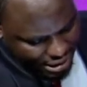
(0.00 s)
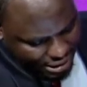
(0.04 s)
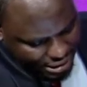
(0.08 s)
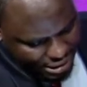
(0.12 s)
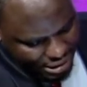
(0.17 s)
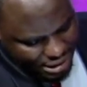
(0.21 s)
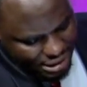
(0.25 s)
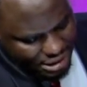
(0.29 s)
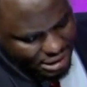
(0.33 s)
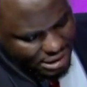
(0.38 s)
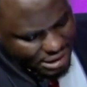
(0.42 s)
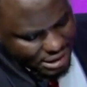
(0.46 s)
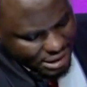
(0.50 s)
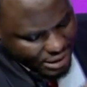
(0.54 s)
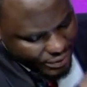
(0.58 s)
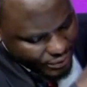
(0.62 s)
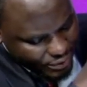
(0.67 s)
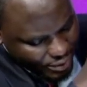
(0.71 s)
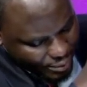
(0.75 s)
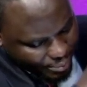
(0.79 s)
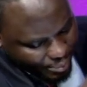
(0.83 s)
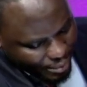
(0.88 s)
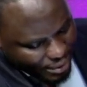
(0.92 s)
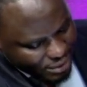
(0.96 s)
that they
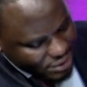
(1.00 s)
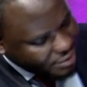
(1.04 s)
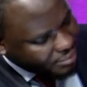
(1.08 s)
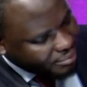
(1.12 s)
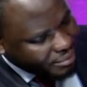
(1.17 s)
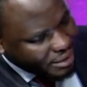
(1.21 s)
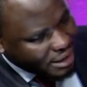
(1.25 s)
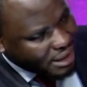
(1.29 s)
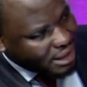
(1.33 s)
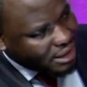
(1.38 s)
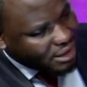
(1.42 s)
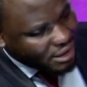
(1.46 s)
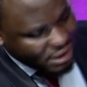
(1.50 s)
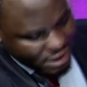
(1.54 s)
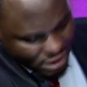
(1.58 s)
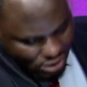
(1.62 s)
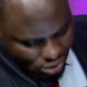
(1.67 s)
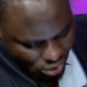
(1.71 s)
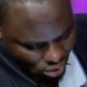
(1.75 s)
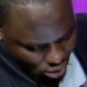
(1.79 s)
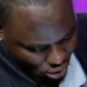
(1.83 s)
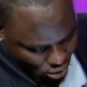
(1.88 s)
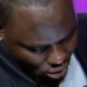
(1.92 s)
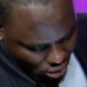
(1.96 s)
will pass the bill
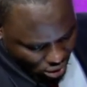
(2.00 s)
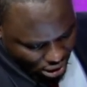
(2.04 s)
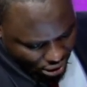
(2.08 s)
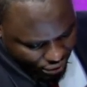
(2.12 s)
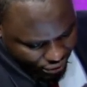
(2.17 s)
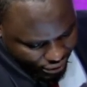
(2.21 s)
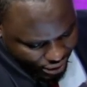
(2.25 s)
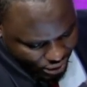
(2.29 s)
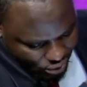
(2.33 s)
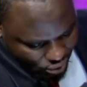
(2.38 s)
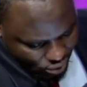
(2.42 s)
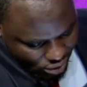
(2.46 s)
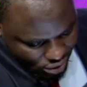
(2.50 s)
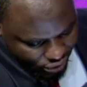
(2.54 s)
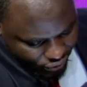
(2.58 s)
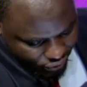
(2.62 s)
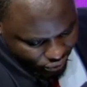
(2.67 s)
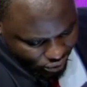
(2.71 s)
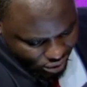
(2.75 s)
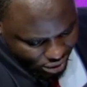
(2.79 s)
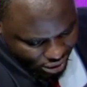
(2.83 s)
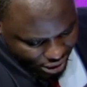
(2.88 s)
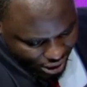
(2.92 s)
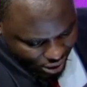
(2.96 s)
in all the
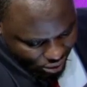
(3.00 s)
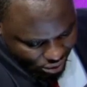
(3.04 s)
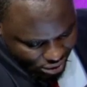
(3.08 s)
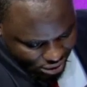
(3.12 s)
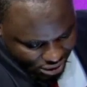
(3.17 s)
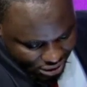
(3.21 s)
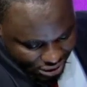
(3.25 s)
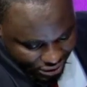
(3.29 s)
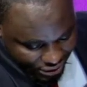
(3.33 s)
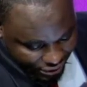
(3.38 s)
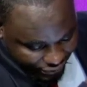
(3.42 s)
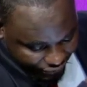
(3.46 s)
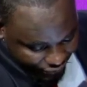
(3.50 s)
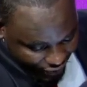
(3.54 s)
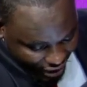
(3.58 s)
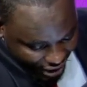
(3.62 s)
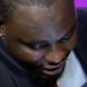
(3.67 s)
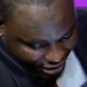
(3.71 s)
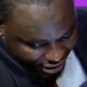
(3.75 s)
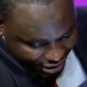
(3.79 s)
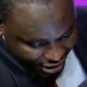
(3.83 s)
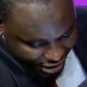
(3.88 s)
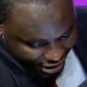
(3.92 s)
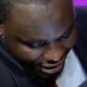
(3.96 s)
24 counties. In
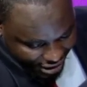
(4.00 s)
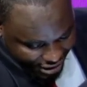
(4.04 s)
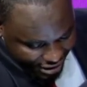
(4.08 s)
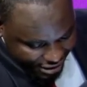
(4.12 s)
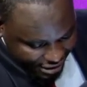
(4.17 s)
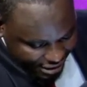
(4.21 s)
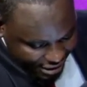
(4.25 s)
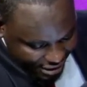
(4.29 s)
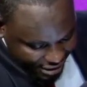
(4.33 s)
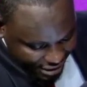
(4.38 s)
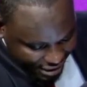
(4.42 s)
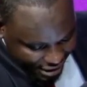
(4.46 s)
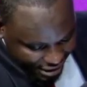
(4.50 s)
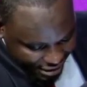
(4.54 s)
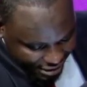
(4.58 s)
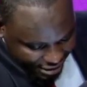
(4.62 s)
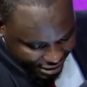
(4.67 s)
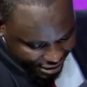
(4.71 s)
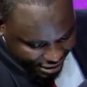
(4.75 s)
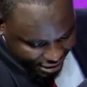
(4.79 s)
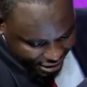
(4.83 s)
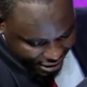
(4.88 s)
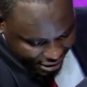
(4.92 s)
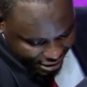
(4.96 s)
fact, he said
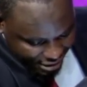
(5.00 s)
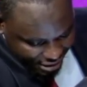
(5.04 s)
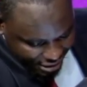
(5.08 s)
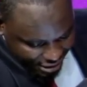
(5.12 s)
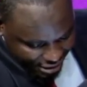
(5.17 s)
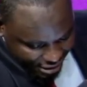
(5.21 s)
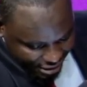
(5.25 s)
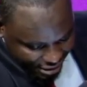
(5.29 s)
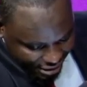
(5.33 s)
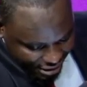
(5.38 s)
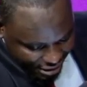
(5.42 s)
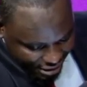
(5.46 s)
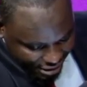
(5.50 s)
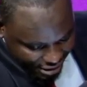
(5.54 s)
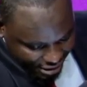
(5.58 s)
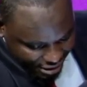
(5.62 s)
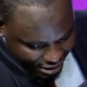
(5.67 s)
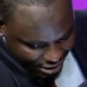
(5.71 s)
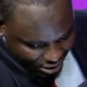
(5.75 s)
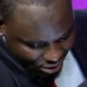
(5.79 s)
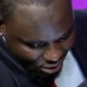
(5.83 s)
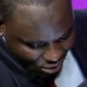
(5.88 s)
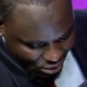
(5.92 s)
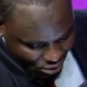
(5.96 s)
that
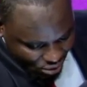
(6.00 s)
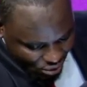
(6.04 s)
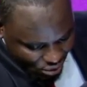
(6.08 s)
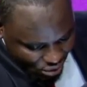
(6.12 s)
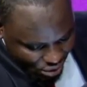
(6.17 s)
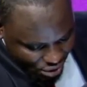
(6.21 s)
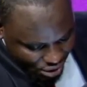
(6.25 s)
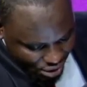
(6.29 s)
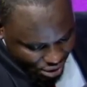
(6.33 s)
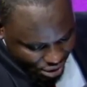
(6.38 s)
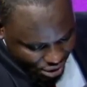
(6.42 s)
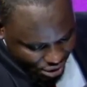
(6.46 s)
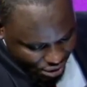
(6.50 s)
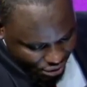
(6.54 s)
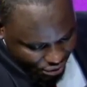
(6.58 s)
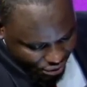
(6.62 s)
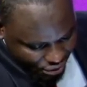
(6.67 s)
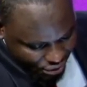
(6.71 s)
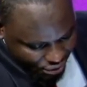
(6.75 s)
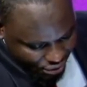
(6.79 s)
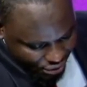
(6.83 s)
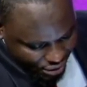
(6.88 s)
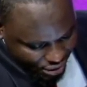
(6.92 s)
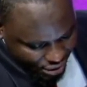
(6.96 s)

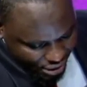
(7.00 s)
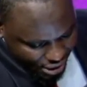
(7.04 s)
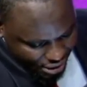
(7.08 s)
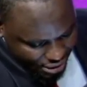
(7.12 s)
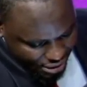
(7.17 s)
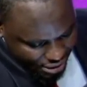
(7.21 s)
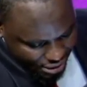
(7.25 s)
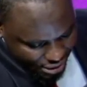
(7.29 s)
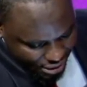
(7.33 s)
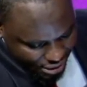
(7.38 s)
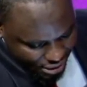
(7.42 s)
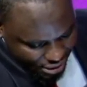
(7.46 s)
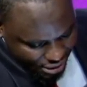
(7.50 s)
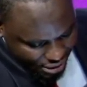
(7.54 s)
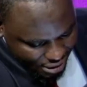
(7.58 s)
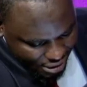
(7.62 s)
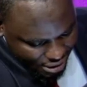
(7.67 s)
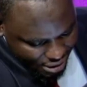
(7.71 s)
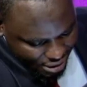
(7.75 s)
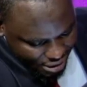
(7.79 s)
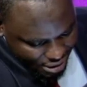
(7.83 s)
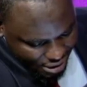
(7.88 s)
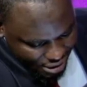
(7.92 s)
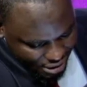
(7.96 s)

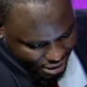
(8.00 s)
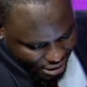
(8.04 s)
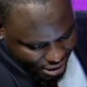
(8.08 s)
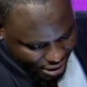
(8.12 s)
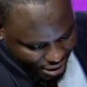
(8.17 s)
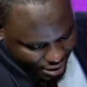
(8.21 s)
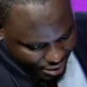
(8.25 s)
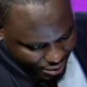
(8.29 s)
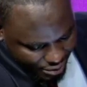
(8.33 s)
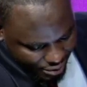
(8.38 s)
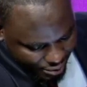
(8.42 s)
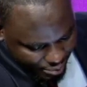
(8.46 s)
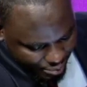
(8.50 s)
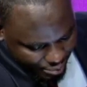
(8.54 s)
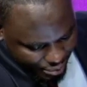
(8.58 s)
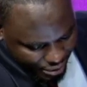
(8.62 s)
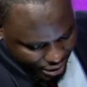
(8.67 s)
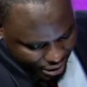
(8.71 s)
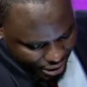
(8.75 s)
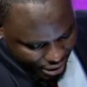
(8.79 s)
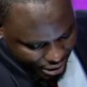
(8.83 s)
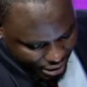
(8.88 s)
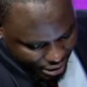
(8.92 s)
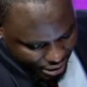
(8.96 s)
the
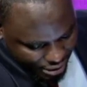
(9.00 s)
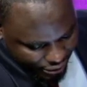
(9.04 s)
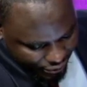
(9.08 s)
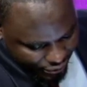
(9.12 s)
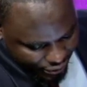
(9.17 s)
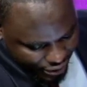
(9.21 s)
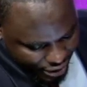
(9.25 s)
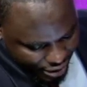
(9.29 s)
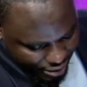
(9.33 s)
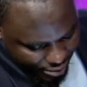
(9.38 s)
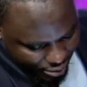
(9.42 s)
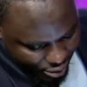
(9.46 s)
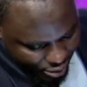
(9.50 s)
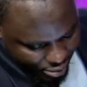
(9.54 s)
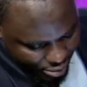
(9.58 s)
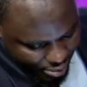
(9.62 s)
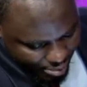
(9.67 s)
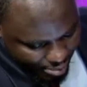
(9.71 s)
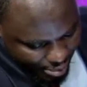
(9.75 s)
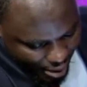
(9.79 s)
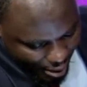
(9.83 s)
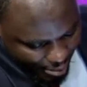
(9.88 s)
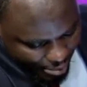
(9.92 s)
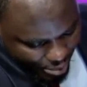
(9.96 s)
bill referendum will
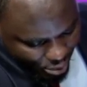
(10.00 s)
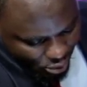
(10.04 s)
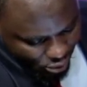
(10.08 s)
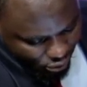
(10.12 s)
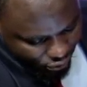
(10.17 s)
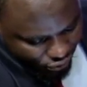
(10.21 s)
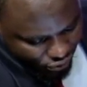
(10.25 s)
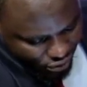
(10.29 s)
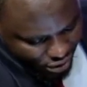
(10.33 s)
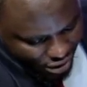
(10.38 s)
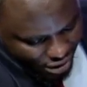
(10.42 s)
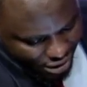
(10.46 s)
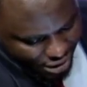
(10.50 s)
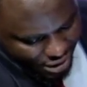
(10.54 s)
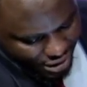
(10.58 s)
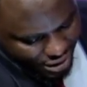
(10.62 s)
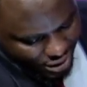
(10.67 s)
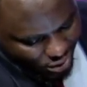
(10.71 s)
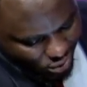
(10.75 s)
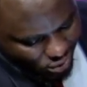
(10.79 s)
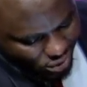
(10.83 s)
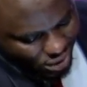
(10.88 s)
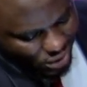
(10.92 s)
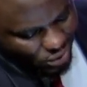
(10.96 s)
be approved in the
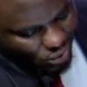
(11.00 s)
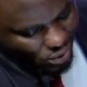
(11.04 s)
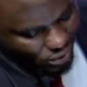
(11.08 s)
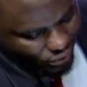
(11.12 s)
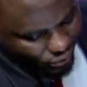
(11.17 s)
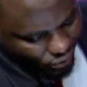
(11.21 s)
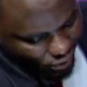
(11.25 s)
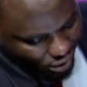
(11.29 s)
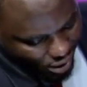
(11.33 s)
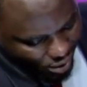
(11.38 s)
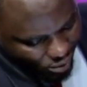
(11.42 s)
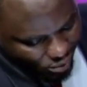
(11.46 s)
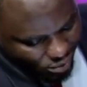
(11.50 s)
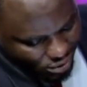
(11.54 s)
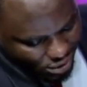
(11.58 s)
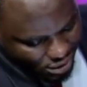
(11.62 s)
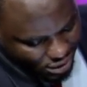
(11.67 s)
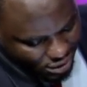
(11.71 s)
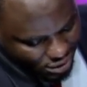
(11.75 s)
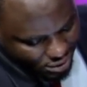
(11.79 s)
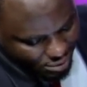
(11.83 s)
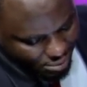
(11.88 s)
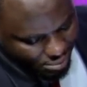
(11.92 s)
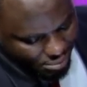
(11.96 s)
requisite 24
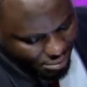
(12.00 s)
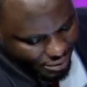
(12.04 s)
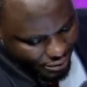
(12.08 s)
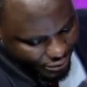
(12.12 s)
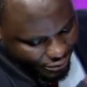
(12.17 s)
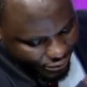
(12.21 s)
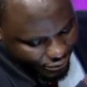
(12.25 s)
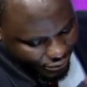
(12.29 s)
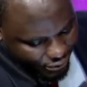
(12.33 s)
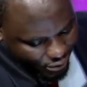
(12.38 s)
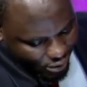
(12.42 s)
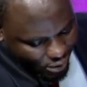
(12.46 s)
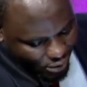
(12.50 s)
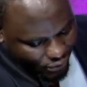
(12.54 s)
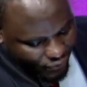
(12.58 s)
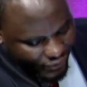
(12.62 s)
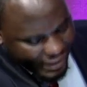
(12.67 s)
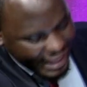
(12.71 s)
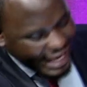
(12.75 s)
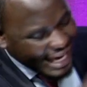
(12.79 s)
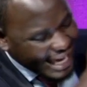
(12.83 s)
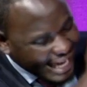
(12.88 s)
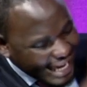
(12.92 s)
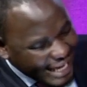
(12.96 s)
counties before
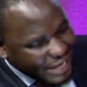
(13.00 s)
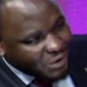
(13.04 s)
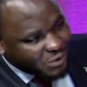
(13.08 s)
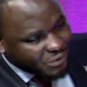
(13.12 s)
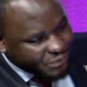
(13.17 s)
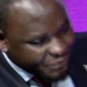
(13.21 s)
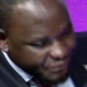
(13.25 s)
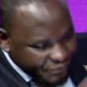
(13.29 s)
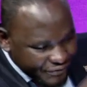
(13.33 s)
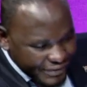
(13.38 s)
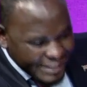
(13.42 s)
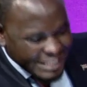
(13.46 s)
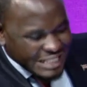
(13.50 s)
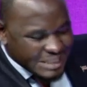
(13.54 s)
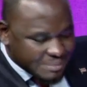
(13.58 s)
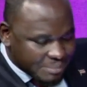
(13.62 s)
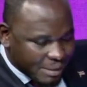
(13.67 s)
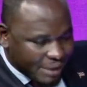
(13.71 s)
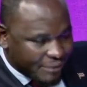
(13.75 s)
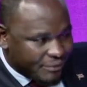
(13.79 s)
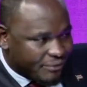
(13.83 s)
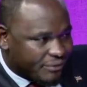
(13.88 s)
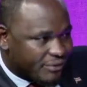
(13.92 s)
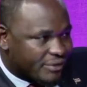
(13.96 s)
the end of this
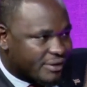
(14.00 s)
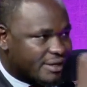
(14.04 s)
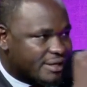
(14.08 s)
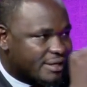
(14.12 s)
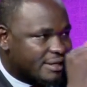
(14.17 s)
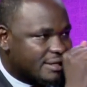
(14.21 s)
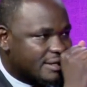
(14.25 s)
month. You